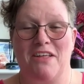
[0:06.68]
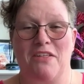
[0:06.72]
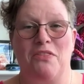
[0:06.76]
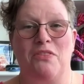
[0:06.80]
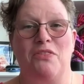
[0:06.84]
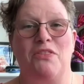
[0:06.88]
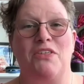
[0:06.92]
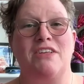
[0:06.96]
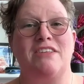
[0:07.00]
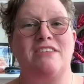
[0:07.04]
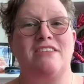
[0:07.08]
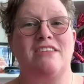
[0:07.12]

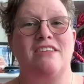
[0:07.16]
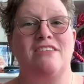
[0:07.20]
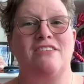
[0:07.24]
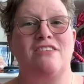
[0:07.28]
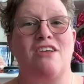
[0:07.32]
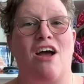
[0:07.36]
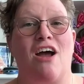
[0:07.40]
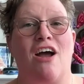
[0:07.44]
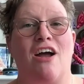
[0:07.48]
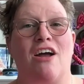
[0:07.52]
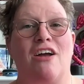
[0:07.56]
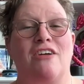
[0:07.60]
This is
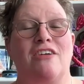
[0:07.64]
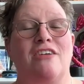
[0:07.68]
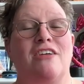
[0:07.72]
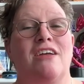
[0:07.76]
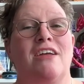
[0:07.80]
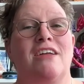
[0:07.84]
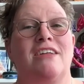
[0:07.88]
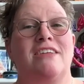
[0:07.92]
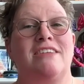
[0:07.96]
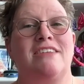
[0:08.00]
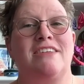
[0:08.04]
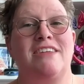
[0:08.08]
our
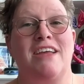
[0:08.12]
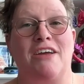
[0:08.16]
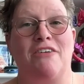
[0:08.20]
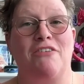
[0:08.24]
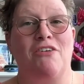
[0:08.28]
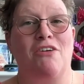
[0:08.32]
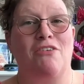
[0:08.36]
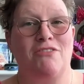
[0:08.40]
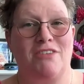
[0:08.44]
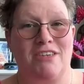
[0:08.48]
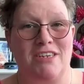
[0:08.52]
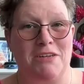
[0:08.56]

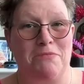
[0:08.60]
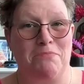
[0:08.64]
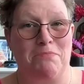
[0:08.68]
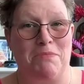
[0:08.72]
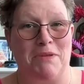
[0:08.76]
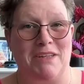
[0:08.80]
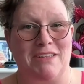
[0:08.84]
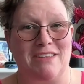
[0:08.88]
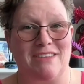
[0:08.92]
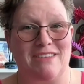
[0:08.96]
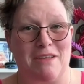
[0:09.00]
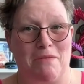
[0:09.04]
Tarot
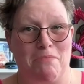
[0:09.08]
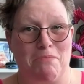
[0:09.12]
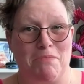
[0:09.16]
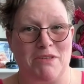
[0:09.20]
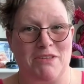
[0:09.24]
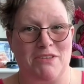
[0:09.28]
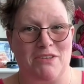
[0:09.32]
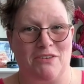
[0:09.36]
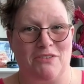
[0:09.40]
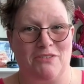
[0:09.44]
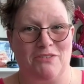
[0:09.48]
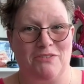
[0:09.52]
Tidbits
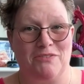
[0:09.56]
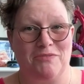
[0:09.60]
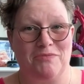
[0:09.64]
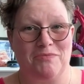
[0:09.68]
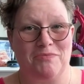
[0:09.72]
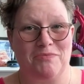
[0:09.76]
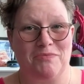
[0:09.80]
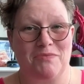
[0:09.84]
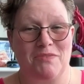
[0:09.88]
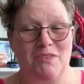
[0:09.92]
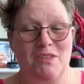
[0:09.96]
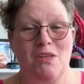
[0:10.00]
episode.
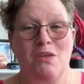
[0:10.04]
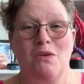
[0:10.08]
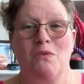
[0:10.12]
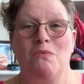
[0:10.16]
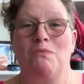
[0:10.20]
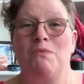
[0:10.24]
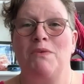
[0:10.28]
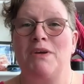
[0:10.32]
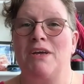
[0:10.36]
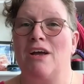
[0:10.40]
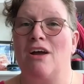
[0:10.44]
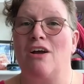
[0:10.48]

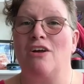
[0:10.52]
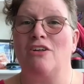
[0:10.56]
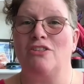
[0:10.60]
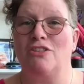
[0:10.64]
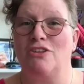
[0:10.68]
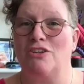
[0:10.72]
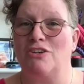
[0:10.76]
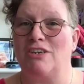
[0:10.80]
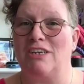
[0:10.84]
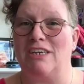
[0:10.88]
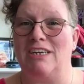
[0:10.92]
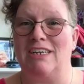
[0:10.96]
We are
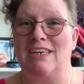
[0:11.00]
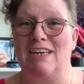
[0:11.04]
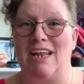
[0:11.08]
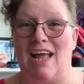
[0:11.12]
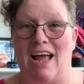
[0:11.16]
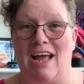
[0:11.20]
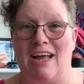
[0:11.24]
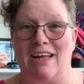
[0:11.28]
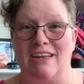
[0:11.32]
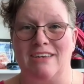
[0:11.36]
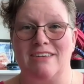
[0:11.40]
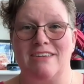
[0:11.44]
looking
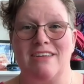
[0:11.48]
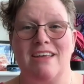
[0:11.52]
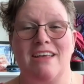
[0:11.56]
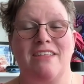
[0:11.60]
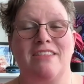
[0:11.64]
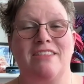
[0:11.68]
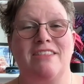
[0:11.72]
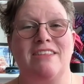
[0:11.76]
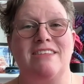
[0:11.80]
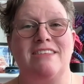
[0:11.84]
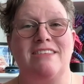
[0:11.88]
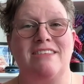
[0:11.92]
at
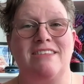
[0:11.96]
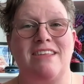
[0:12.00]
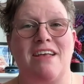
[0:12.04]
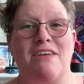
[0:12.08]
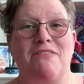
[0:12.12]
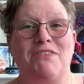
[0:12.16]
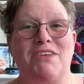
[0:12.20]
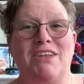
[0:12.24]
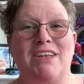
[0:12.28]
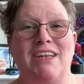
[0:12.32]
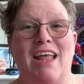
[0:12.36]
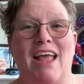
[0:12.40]
the
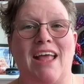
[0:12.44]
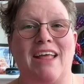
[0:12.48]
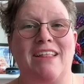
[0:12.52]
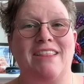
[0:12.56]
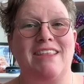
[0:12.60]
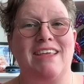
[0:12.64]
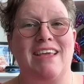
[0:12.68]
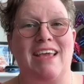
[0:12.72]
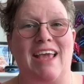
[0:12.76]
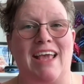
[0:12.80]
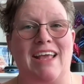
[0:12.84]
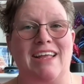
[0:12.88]
Seven and
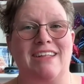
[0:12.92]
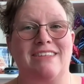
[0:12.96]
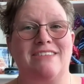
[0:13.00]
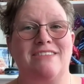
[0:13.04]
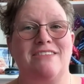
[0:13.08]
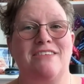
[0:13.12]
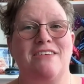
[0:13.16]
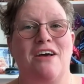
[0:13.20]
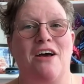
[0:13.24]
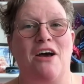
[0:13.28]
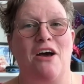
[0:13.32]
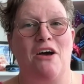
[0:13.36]
the
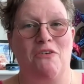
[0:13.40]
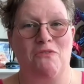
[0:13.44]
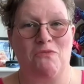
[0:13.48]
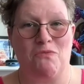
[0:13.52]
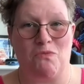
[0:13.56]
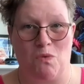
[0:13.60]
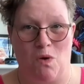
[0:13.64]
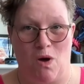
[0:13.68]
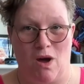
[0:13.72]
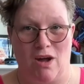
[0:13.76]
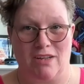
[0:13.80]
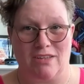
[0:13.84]
Eight of
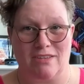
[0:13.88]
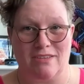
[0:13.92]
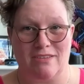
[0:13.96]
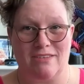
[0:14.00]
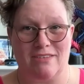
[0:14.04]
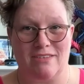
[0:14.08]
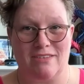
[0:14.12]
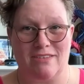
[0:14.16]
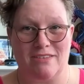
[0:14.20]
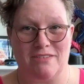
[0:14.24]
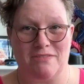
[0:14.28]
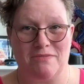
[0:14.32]

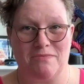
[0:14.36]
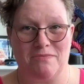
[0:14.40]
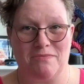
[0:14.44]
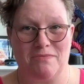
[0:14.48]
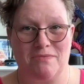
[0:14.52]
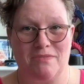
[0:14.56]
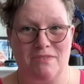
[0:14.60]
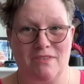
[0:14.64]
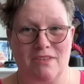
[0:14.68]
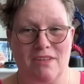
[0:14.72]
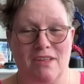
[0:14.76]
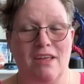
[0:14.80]
Wands.
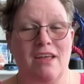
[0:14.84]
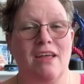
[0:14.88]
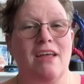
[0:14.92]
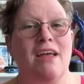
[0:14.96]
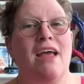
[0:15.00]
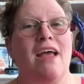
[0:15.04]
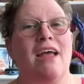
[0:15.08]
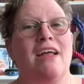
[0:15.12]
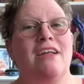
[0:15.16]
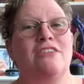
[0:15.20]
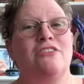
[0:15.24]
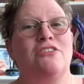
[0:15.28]

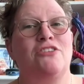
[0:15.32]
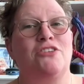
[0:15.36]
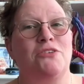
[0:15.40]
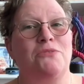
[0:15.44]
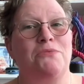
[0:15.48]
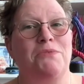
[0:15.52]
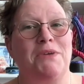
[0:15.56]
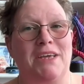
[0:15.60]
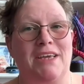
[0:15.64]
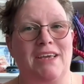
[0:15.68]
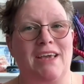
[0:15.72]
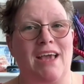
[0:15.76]
To
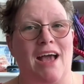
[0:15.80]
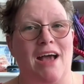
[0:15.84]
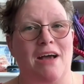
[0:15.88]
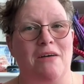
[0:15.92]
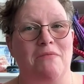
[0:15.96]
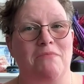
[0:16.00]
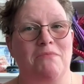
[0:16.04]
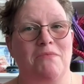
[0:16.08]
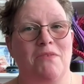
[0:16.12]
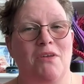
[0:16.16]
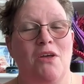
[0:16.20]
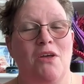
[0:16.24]

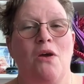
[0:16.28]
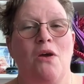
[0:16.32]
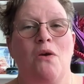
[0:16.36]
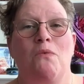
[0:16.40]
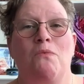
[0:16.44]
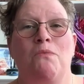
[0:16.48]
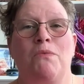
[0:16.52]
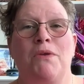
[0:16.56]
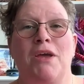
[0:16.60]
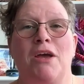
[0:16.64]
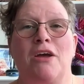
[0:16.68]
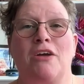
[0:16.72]
recap,
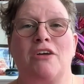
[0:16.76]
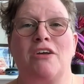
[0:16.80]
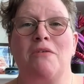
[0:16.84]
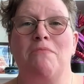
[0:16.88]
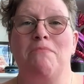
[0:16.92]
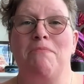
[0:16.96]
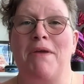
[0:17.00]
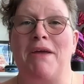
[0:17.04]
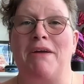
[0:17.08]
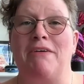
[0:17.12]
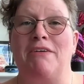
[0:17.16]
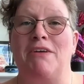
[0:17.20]
we are
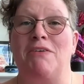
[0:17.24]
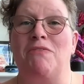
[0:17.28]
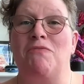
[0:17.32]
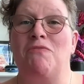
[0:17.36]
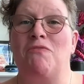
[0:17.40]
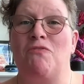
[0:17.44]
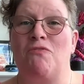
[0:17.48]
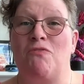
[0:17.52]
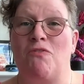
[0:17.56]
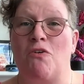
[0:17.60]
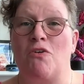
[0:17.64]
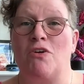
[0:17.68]
comparing
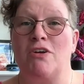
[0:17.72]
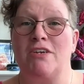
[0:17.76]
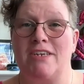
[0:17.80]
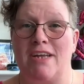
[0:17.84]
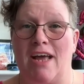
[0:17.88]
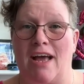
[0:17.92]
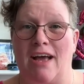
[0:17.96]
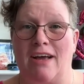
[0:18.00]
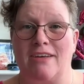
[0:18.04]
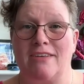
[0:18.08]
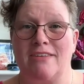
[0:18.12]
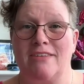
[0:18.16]
four
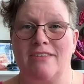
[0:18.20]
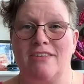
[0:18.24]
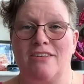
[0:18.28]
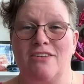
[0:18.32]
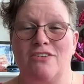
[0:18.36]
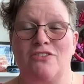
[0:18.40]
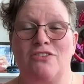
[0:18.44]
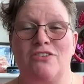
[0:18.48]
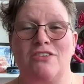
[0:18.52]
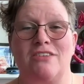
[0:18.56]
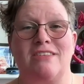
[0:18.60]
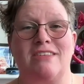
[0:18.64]
decks
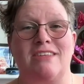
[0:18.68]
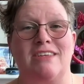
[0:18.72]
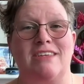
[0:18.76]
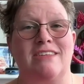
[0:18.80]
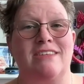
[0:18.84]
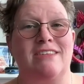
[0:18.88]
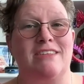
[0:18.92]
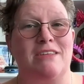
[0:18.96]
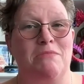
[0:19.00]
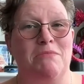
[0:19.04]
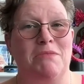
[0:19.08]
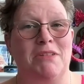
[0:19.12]
to see
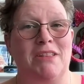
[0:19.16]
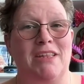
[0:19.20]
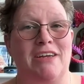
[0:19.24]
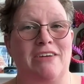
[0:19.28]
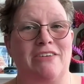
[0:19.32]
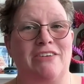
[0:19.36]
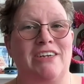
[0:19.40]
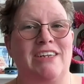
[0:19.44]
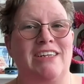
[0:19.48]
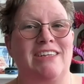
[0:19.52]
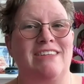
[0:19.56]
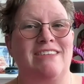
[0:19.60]

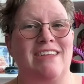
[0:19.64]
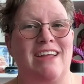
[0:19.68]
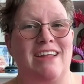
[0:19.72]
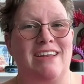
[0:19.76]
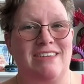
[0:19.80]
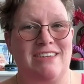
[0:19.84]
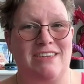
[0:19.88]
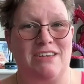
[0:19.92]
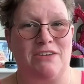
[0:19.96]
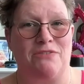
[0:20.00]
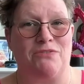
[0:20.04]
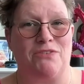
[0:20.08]
similarities
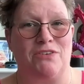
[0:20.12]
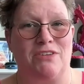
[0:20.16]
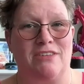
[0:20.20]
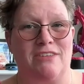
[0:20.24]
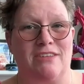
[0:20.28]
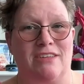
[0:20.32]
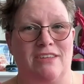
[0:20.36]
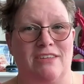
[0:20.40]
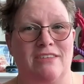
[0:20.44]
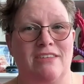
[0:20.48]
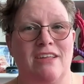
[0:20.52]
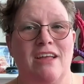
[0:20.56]
and
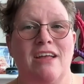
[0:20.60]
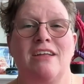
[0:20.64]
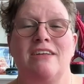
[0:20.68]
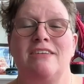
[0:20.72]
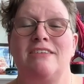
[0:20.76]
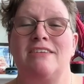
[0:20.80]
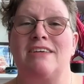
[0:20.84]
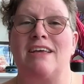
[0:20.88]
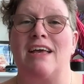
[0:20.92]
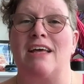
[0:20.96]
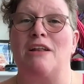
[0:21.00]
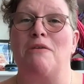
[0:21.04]
differences
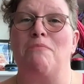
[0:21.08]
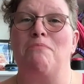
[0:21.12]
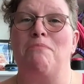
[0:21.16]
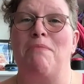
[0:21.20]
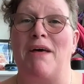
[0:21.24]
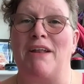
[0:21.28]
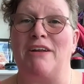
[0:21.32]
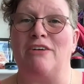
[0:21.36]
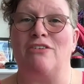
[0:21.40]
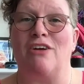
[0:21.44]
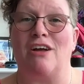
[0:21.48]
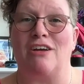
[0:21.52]
to get a
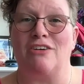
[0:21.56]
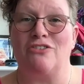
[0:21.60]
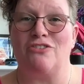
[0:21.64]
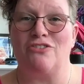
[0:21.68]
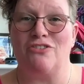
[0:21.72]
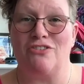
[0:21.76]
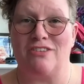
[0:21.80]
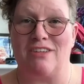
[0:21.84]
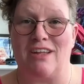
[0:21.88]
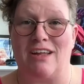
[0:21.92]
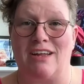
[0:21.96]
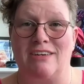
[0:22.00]
better
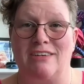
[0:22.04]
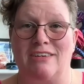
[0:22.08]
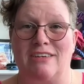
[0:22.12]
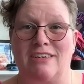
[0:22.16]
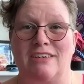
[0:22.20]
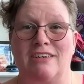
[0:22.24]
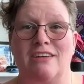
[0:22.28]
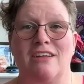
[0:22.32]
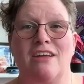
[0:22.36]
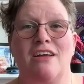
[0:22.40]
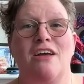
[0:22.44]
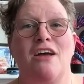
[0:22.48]

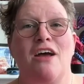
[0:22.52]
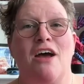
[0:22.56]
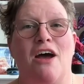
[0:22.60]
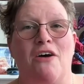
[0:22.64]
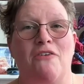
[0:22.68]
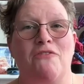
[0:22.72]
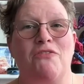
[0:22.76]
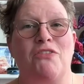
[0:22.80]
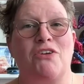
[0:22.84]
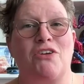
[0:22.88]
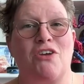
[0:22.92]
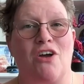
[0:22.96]
understanding
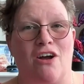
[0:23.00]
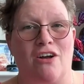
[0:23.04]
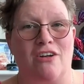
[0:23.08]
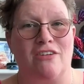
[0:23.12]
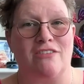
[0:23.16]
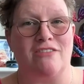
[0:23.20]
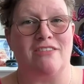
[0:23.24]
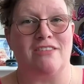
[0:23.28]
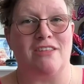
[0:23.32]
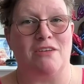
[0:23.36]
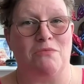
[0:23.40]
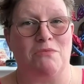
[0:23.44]
of the
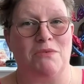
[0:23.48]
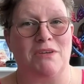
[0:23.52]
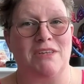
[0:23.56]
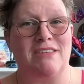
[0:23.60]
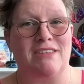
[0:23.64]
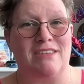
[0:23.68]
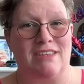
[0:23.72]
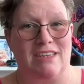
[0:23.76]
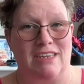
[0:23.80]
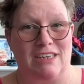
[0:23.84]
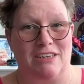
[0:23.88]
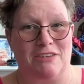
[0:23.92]
cards that we
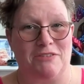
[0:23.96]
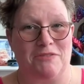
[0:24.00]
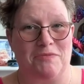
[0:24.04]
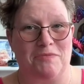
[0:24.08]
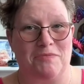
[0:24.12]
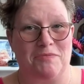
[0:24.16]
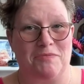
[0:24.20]
see.